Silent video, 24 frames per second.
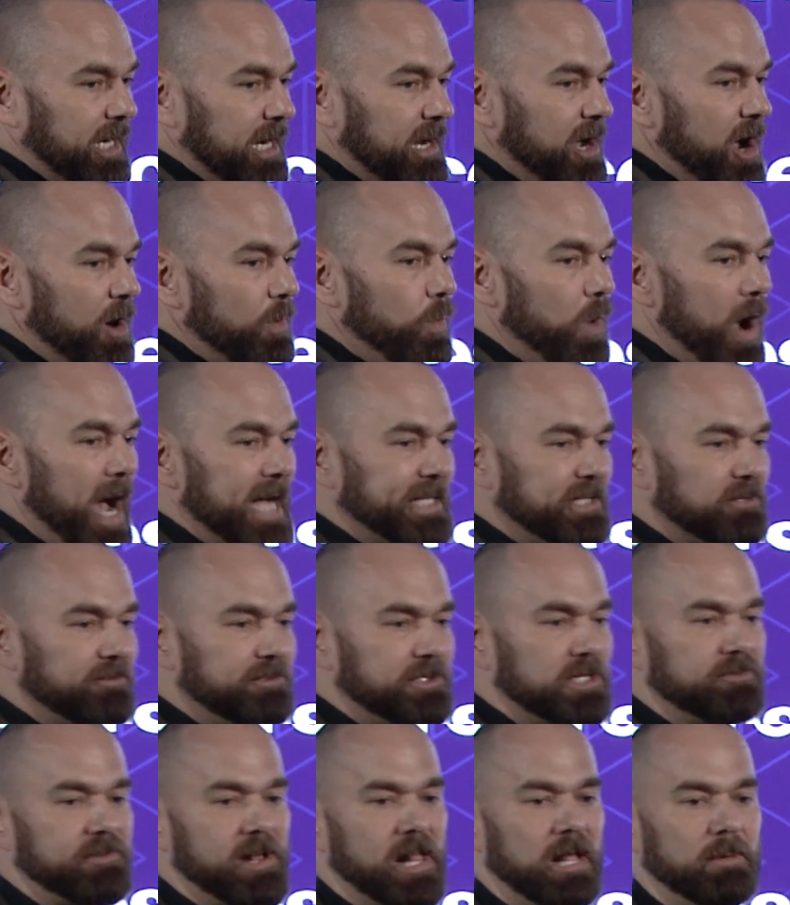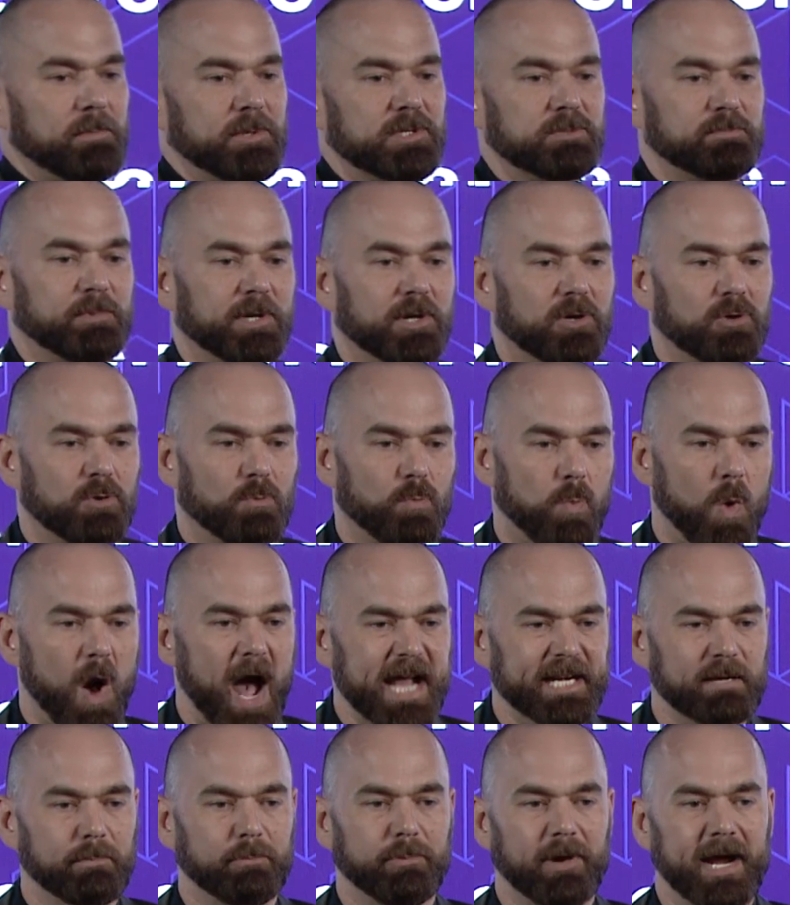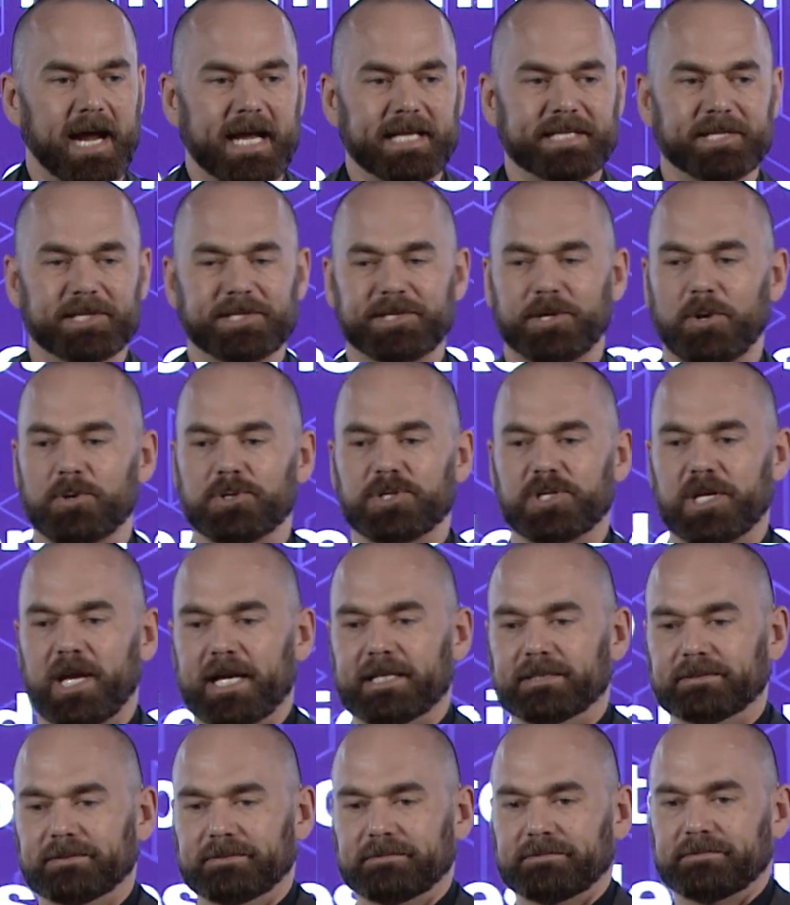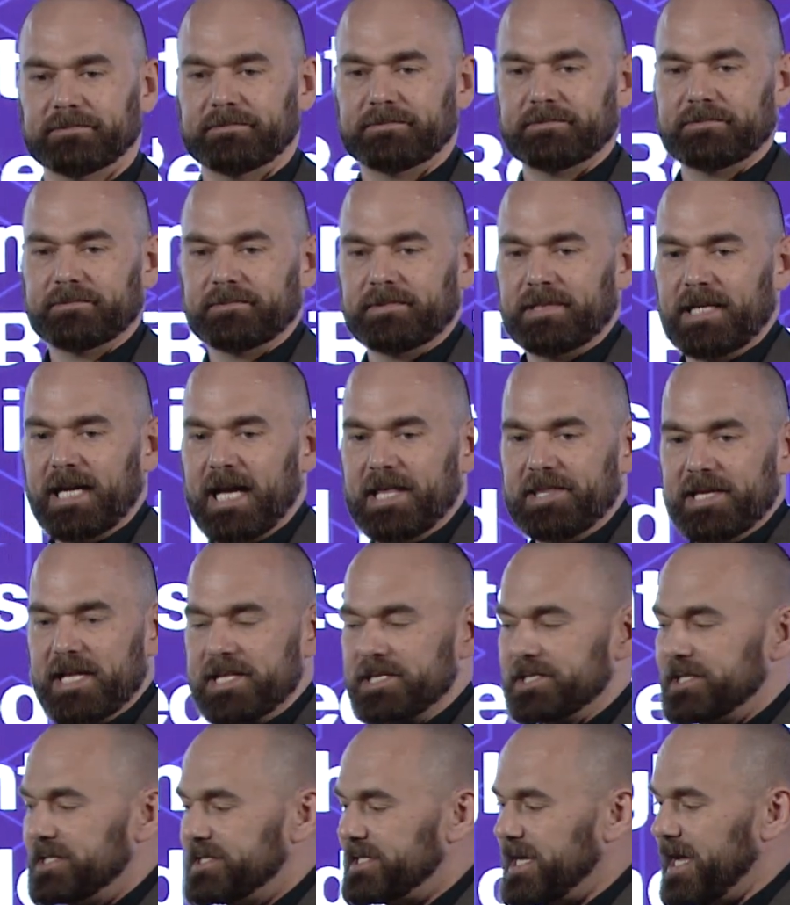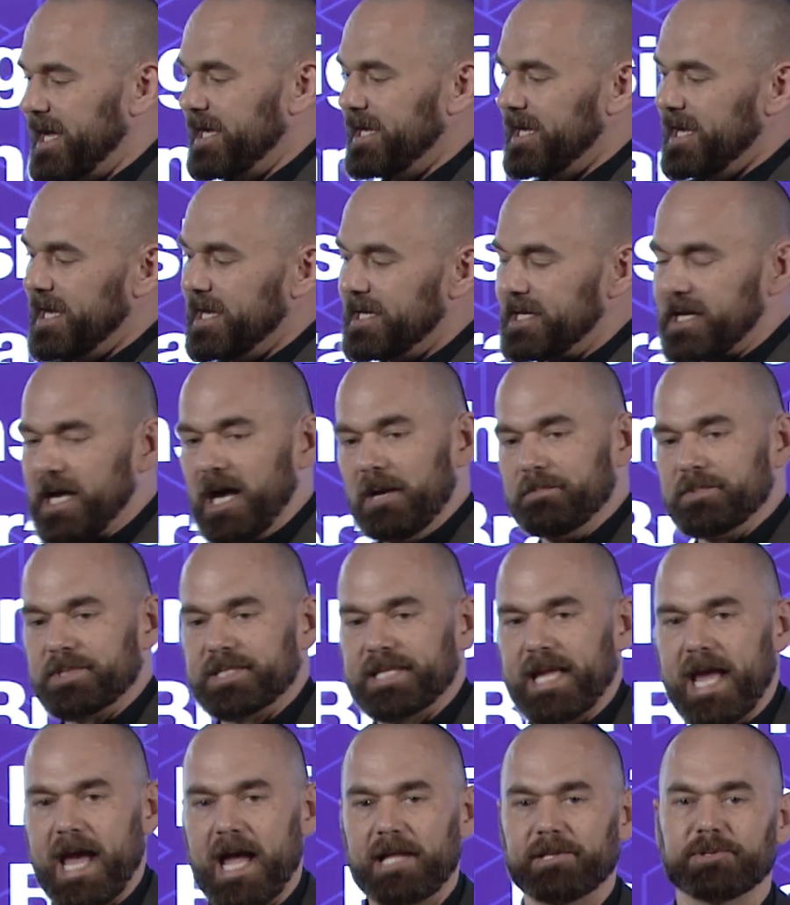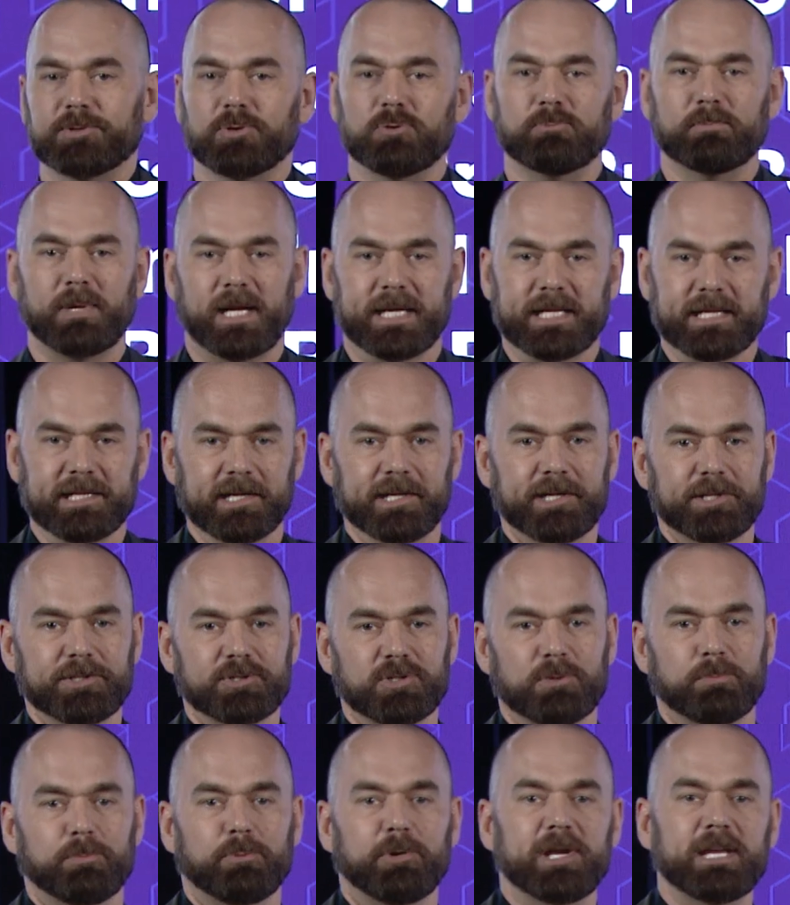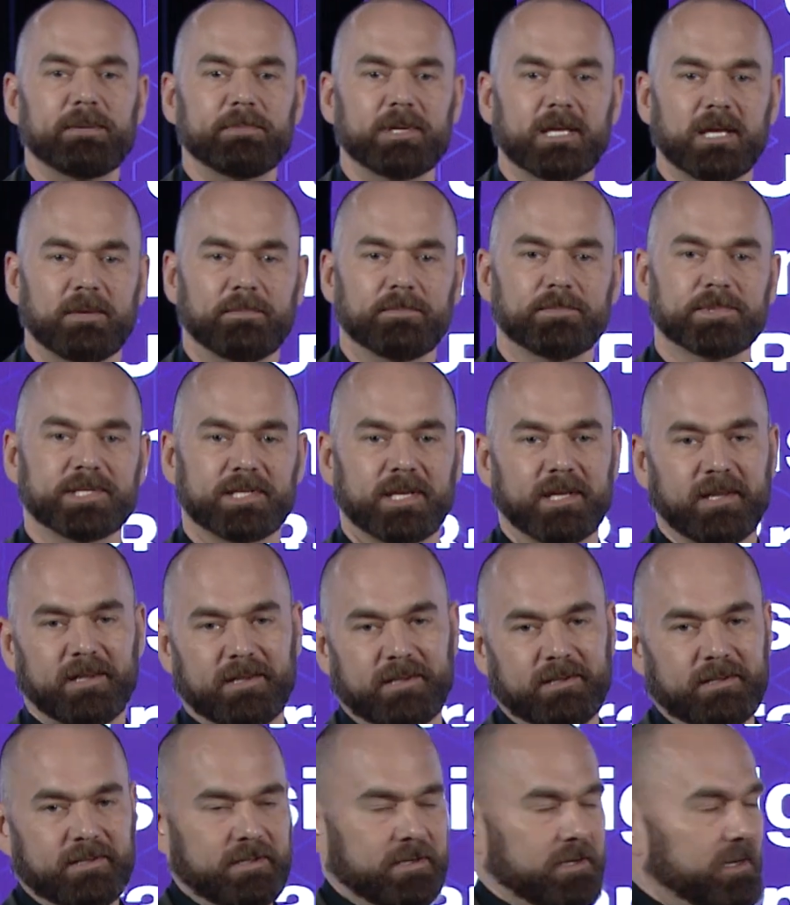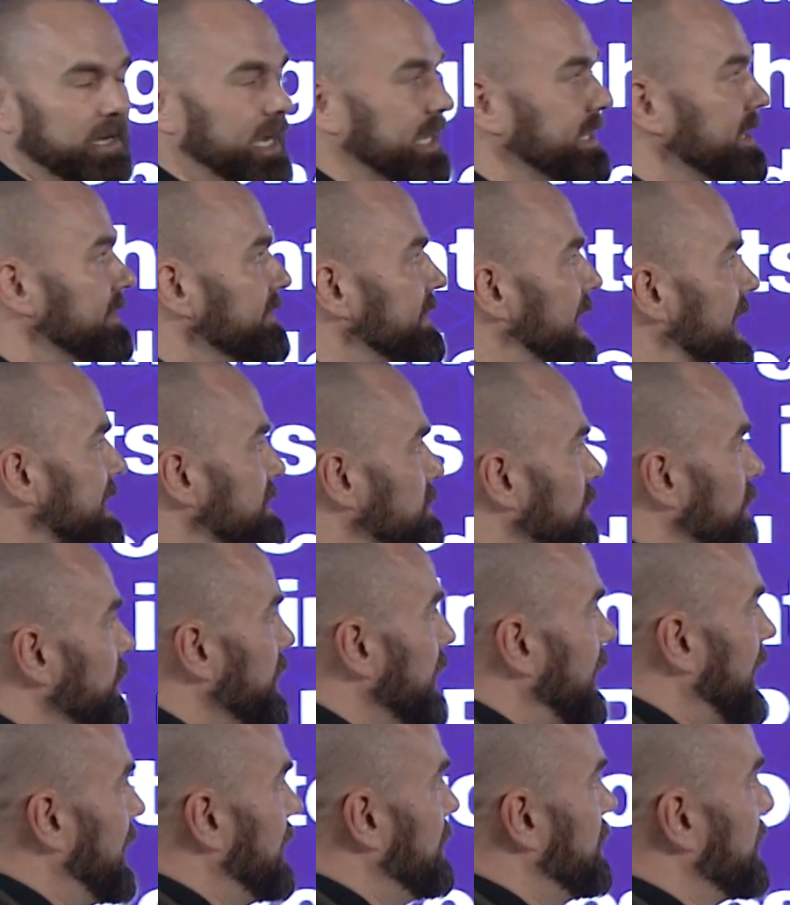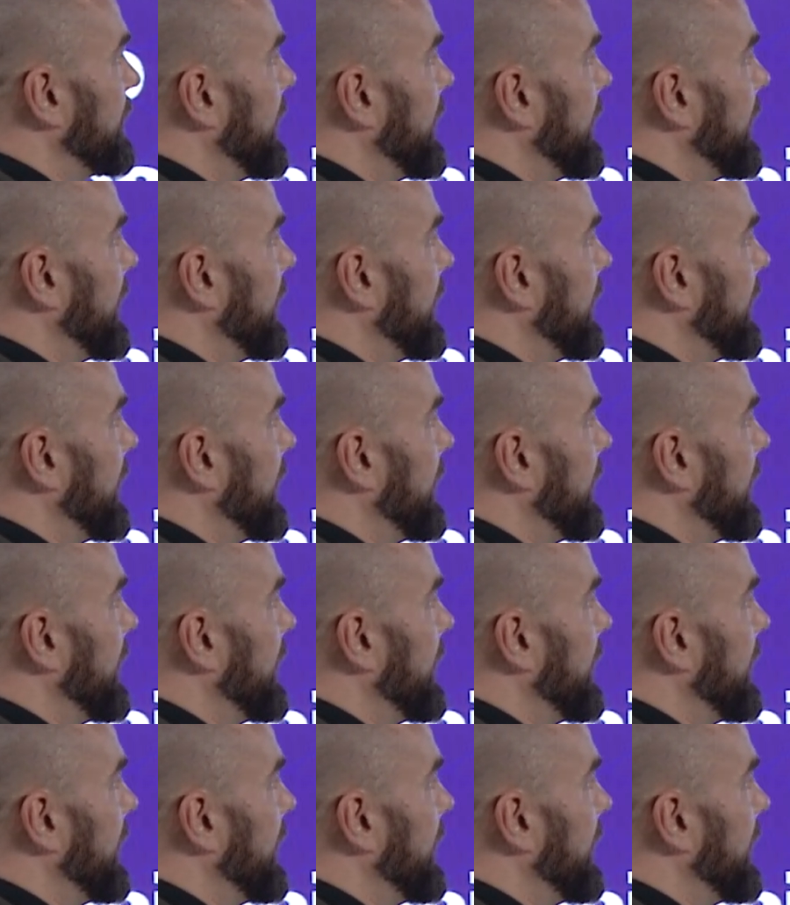Why do developers build? Why do brands associate? At the end of the day, it comes down to money, to premiums. Right? That's what we're going to look